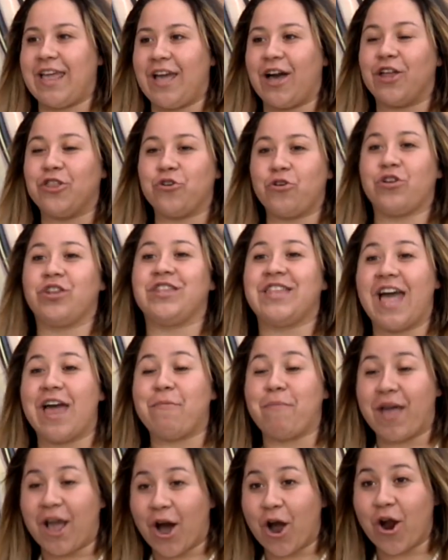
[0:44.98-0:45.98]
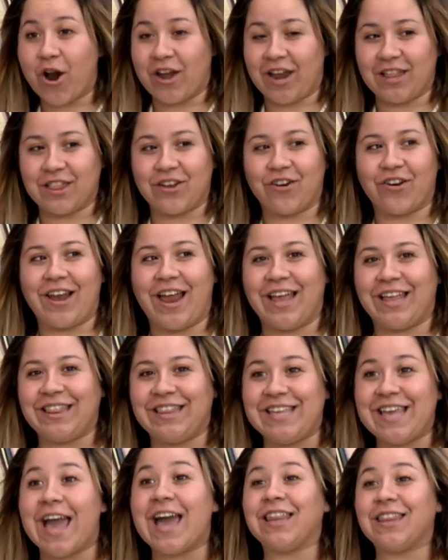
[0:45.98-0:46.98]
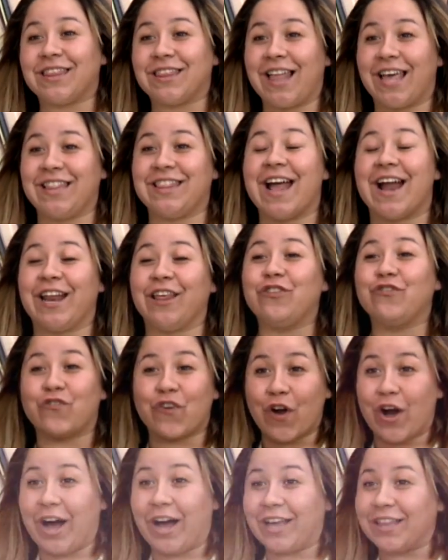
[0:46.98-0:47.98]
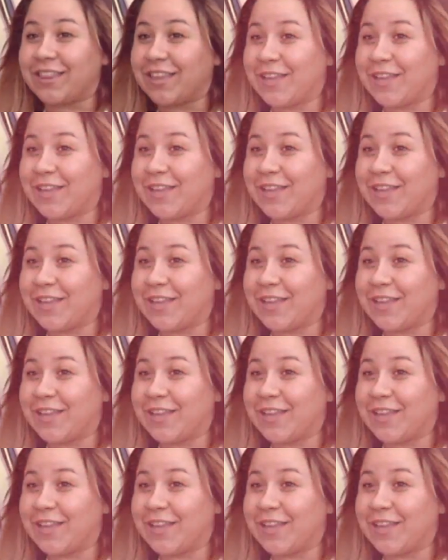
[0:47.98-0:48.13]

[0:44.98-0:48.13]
they understand my art and they're like, yes, like that is for us.